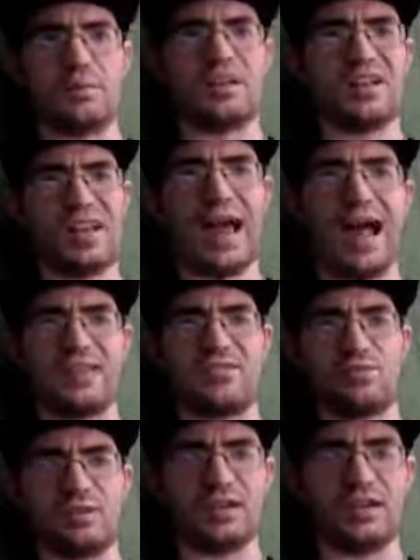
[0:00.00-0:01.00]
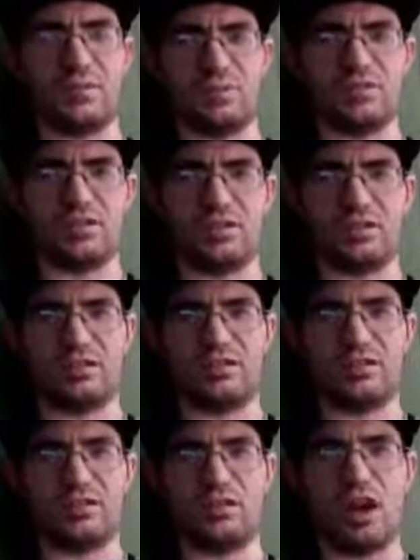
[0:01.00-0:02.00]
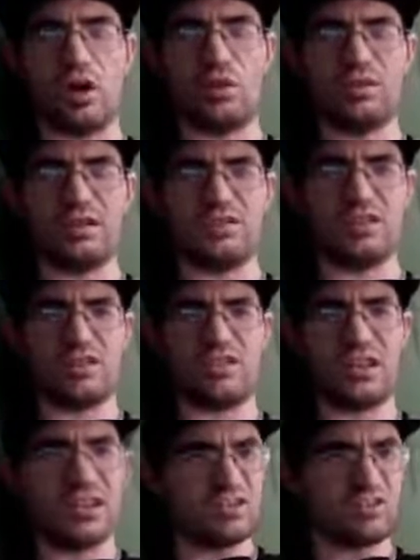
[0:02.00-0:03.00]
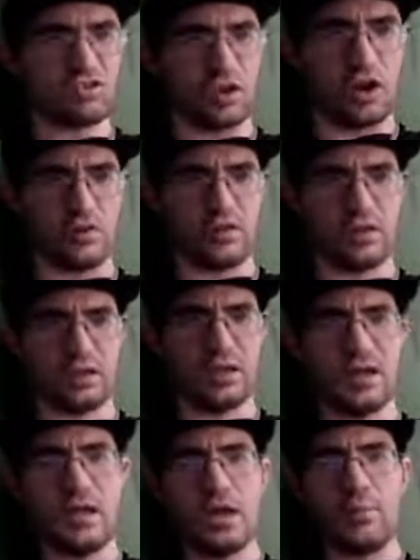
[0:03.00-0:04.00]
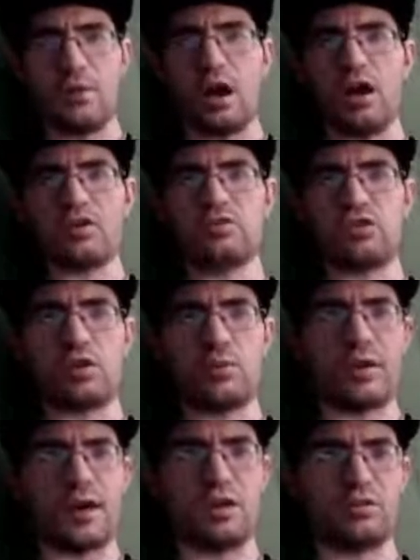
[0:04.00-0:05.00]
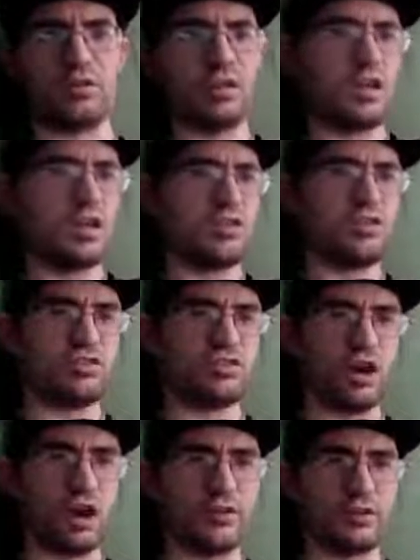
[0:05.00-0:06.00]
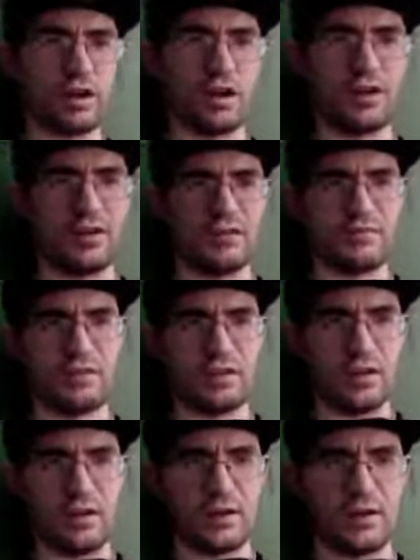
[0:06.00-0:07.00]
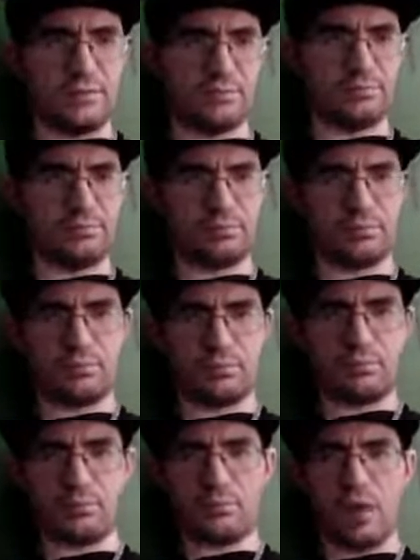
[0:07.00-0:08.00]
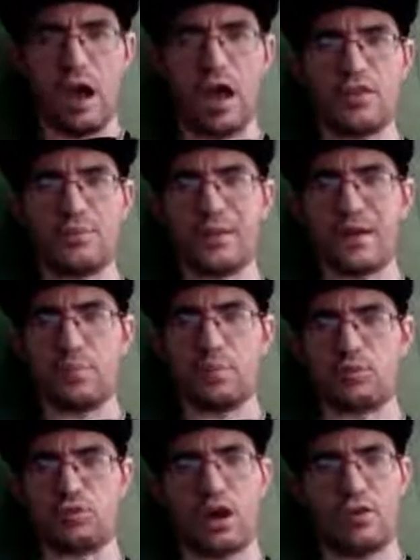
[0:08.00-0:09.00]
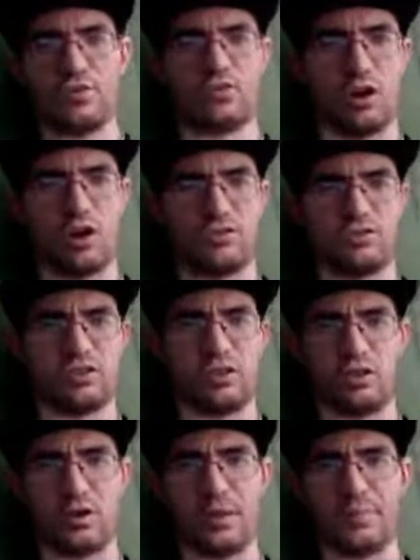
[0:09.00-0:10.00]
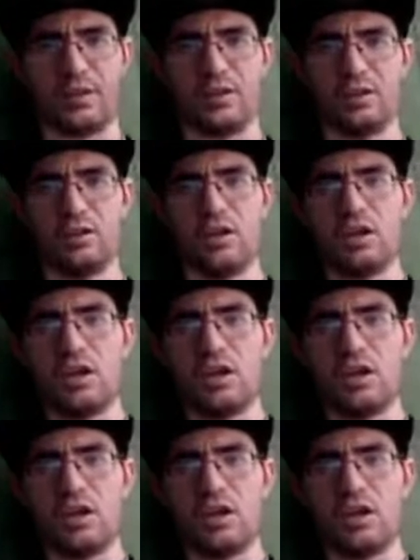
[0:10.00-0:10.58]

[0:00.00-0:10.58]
class when it comes to not only just his genre, but also about the genre of other people's genres also. I mean,